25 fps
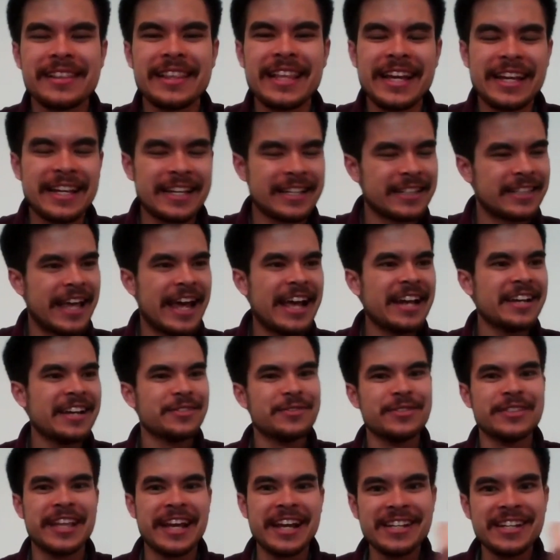Like
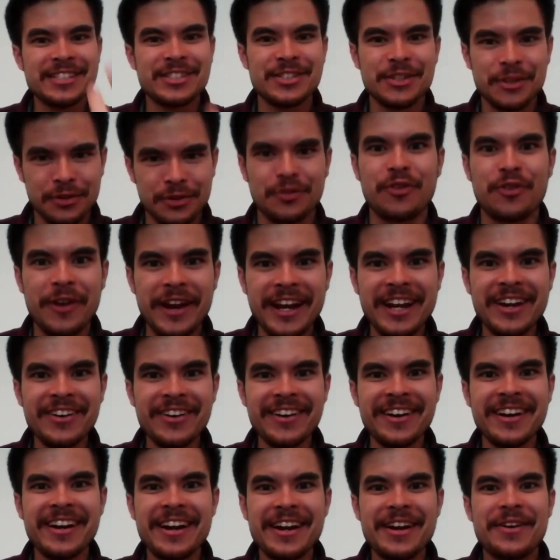that is your
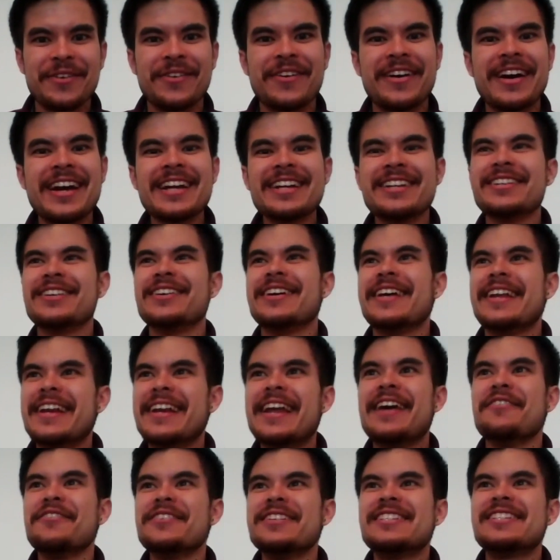trigger, right? And
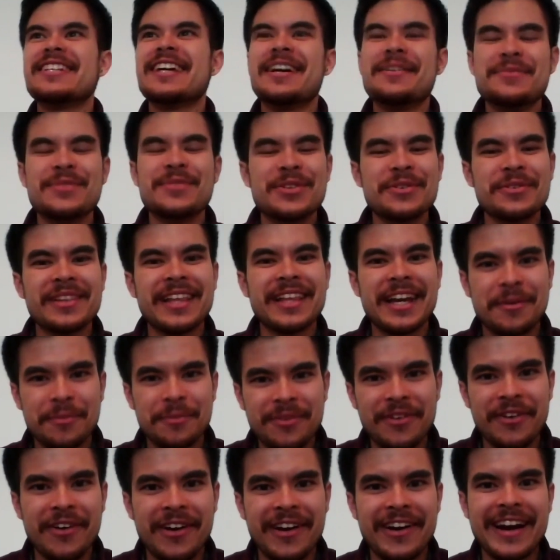every time you like
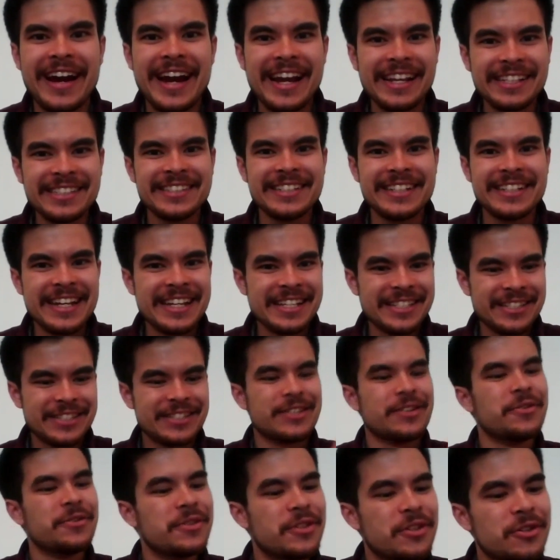procrastinate,
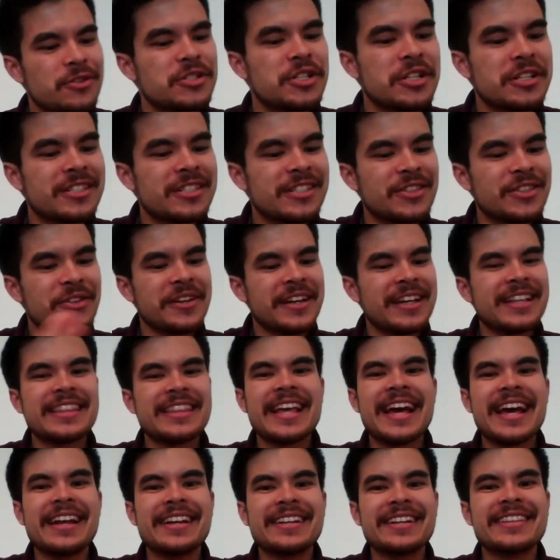so you just look at
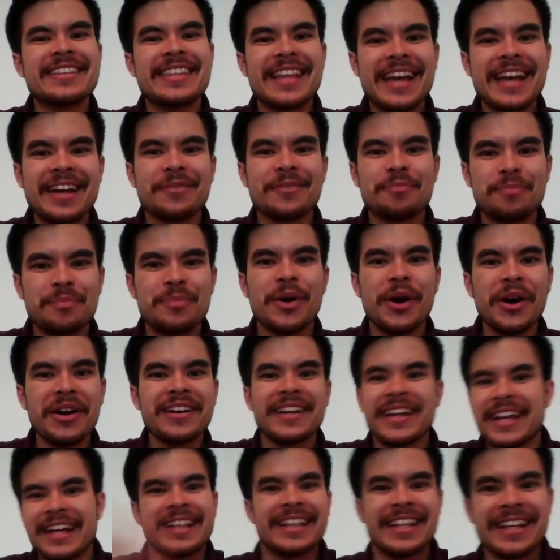that
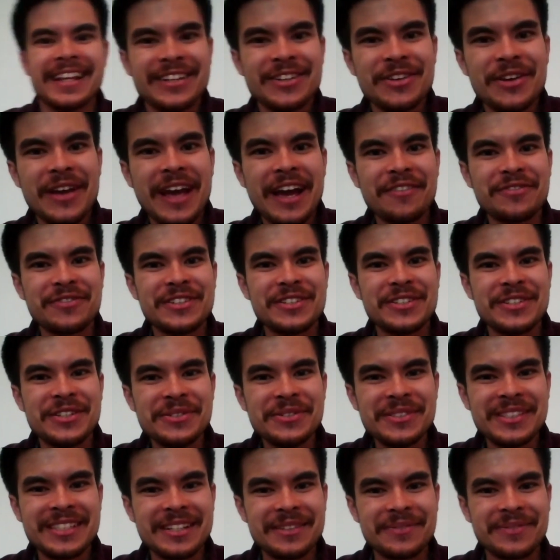book and then you have to
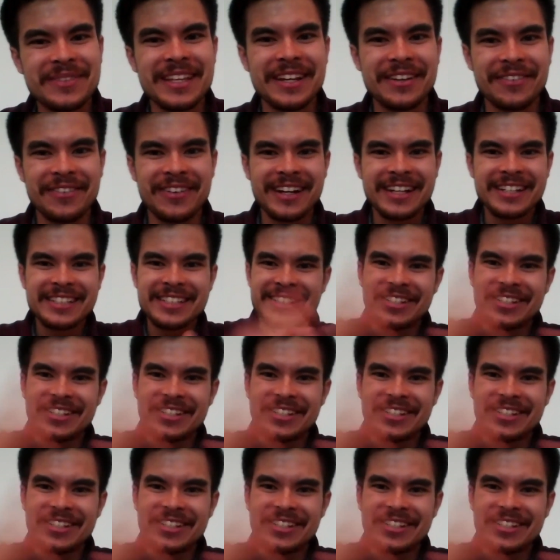do something, right?